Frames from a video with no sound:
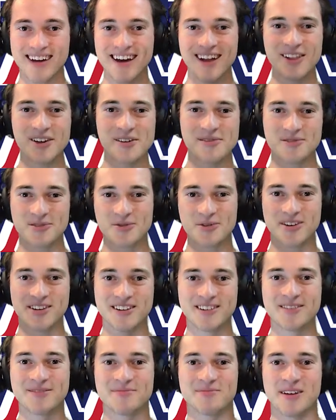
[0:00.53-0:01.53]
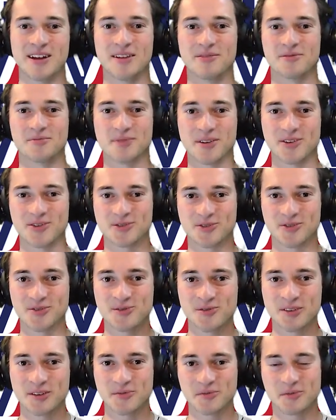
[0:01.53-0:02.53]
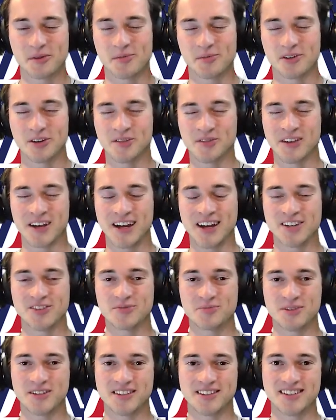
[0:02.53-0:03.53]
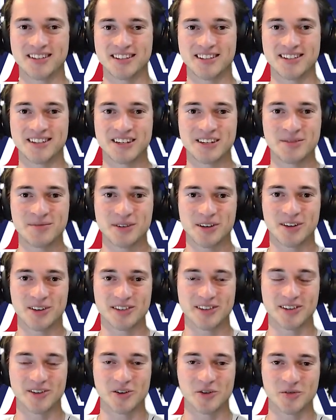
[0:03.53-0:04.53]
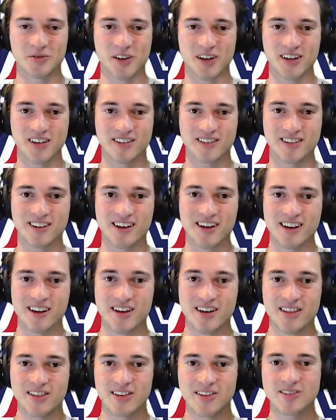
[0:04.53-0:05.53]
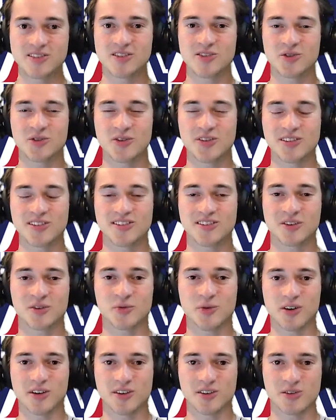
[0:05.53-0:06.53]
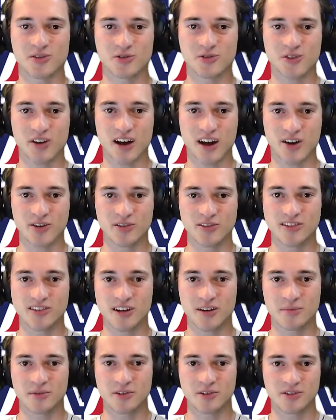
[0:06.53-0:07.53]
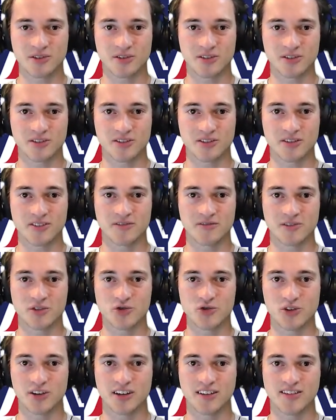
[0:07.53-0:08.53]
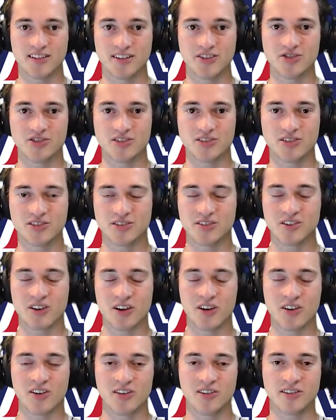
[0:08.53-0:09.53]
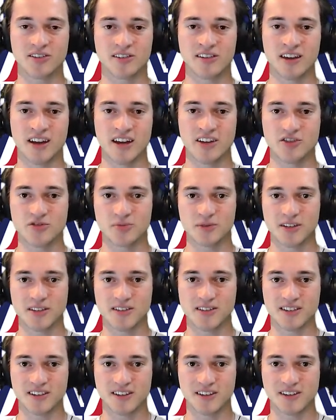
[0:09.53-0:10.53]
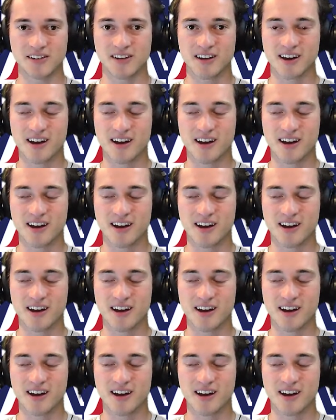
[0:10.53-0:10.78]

Hello everyone, my name is Ben Cruz. I'm a member of the HPC team here at the U of A. This tutorial is going to walk you through how to set up your visualizations on the HPC.